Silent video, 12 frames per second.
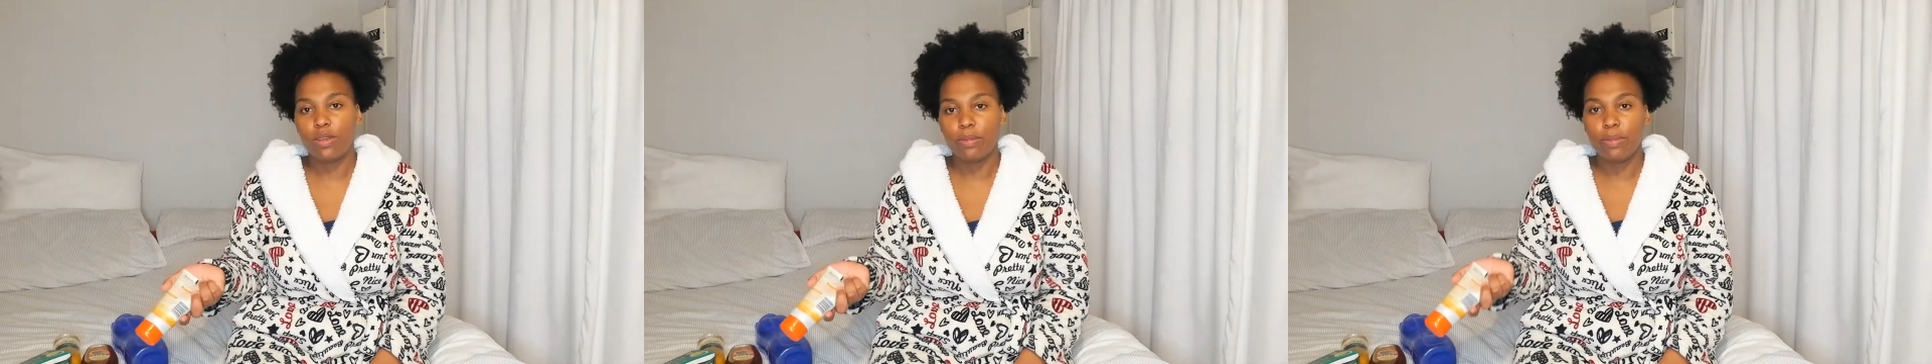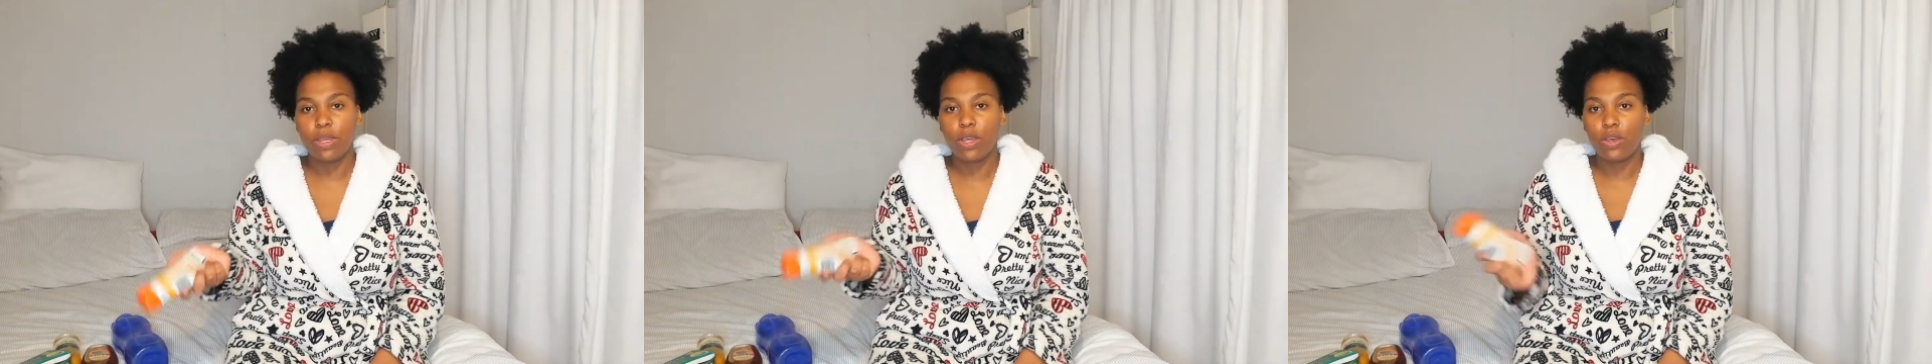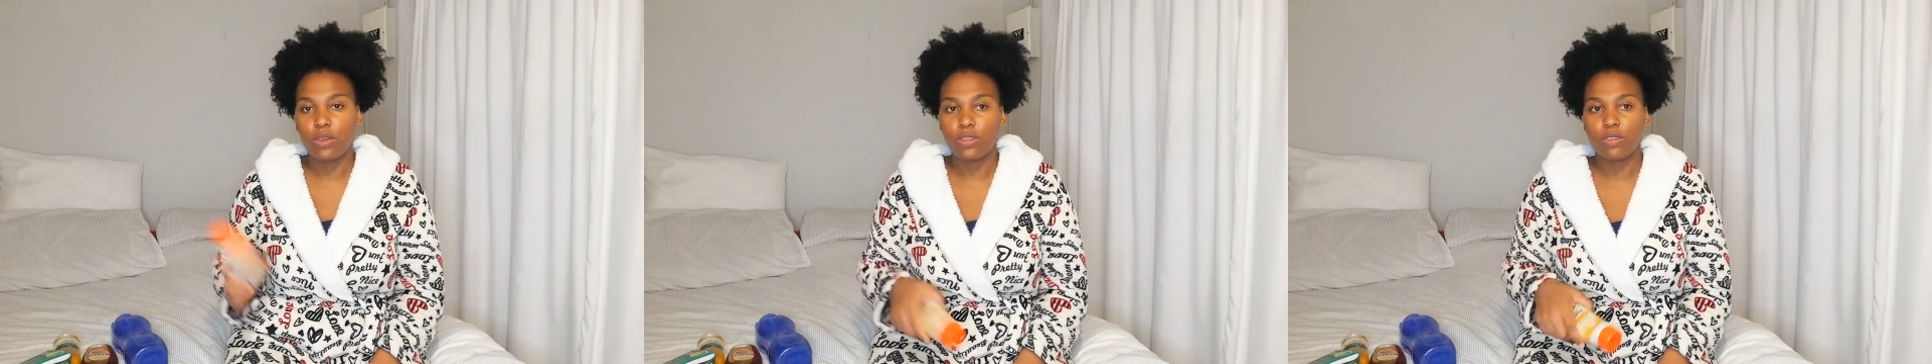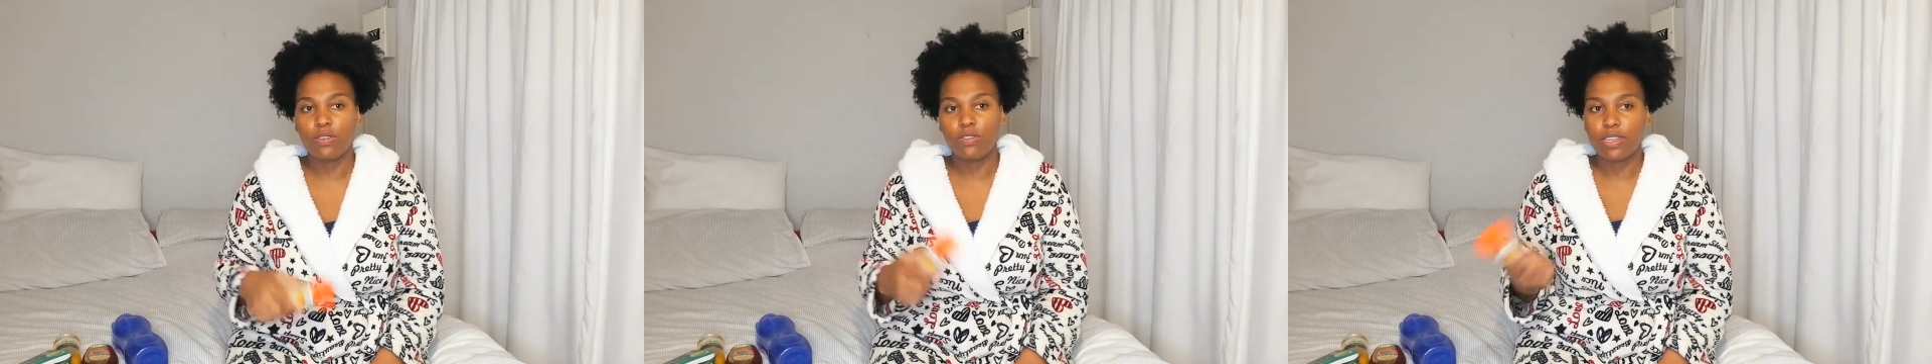because
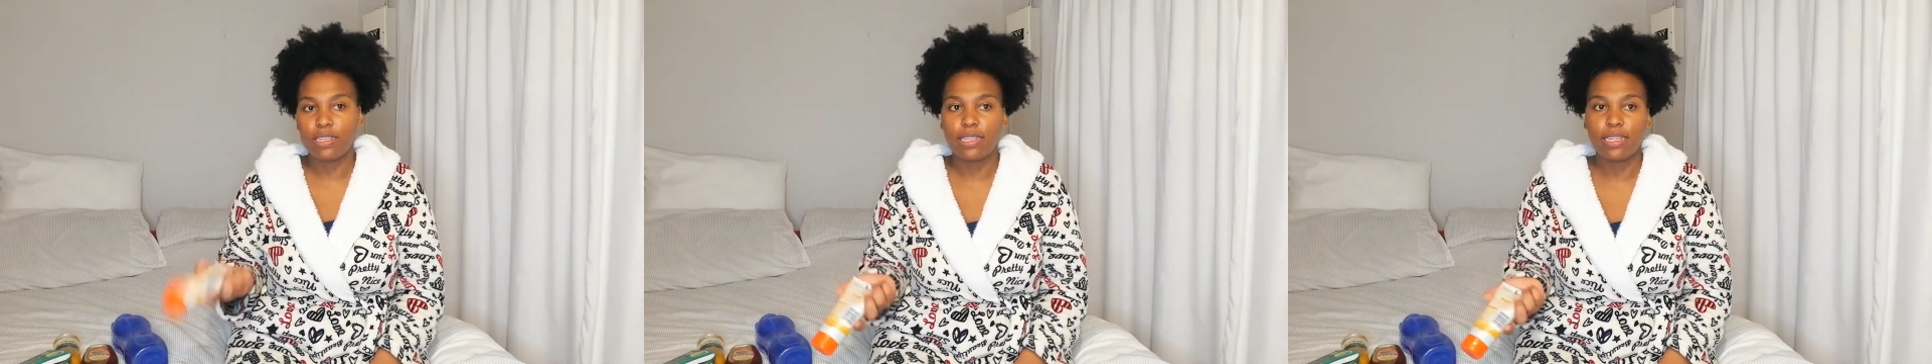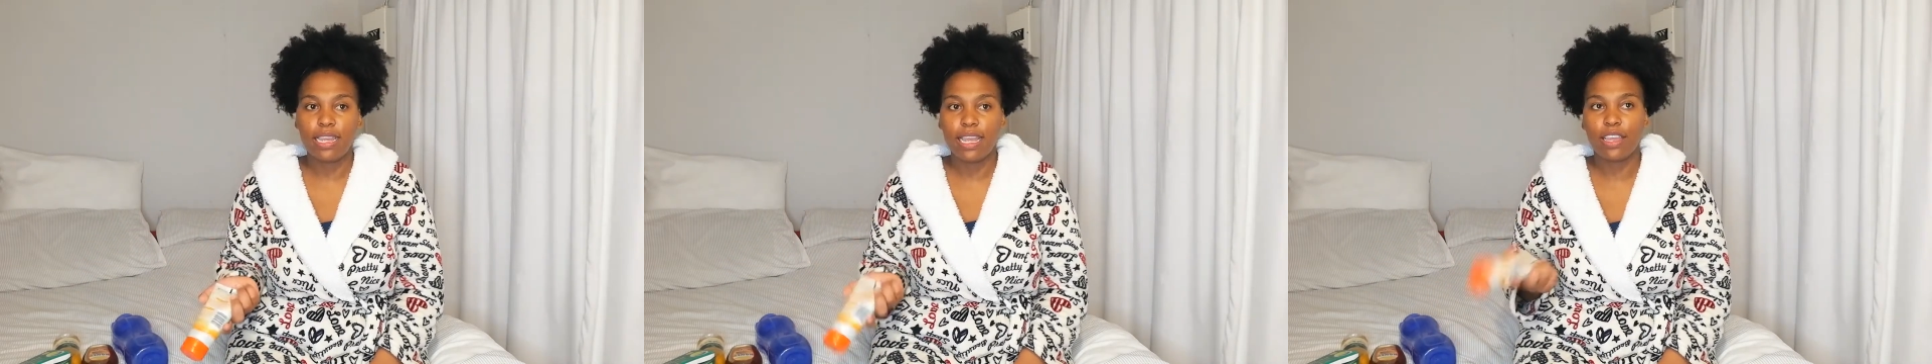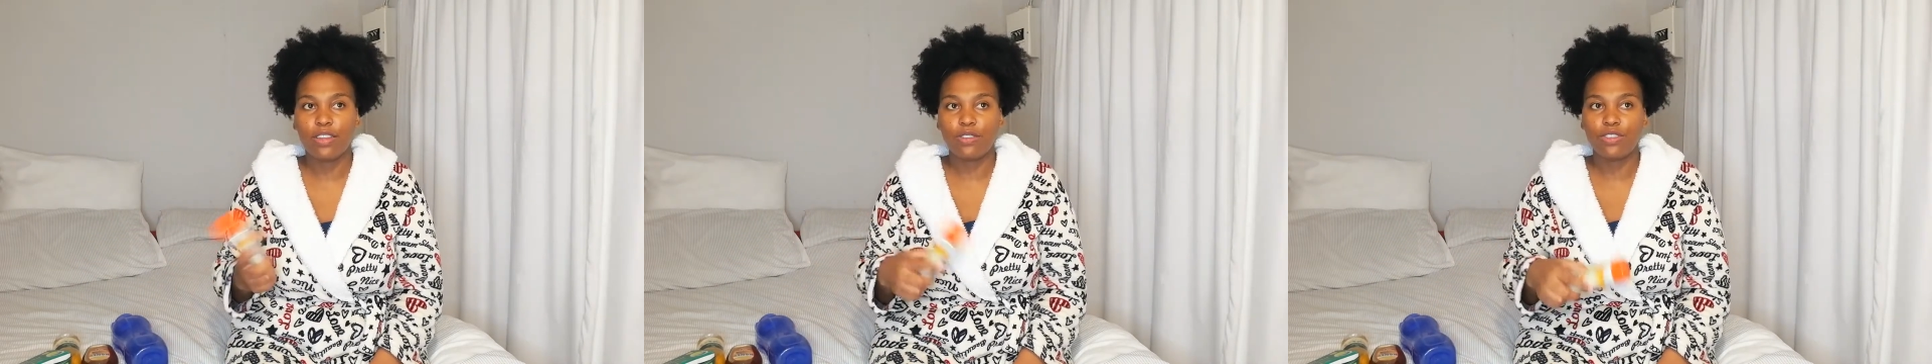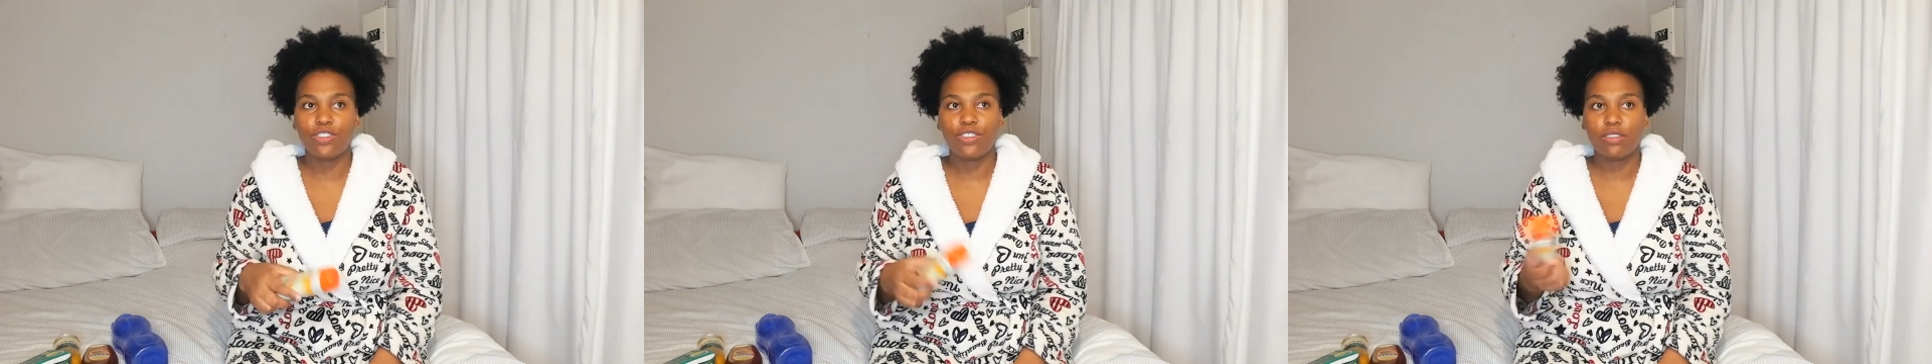obviously I
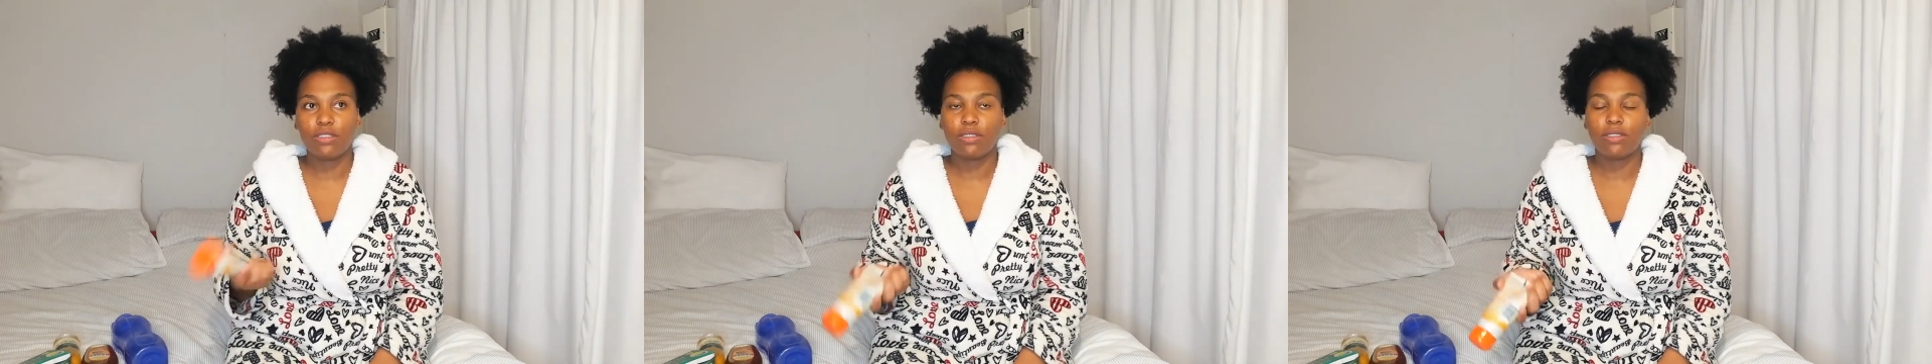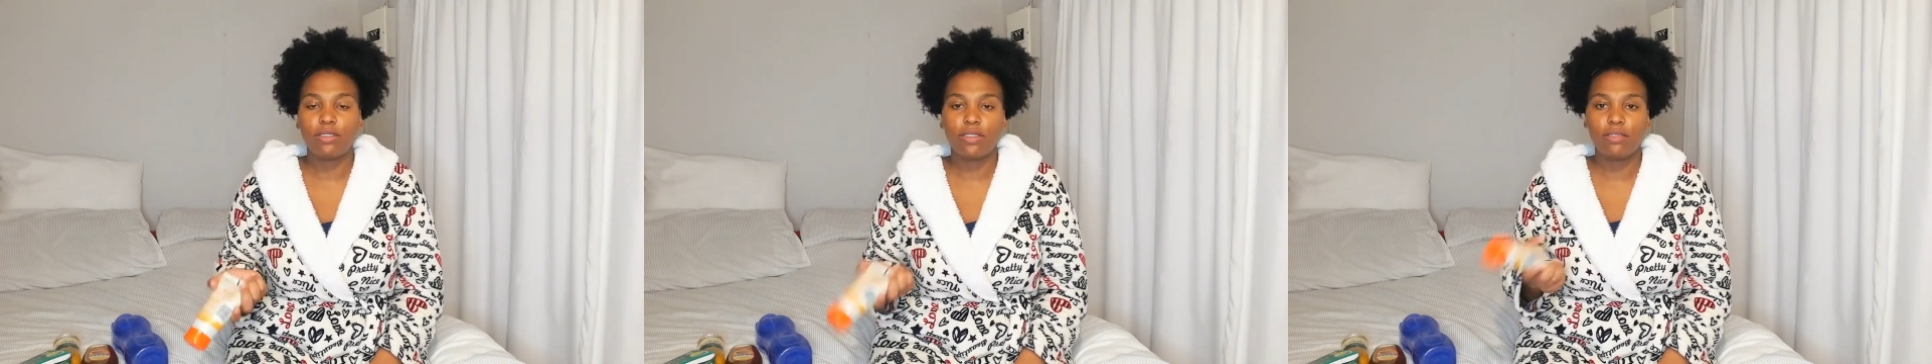cannot just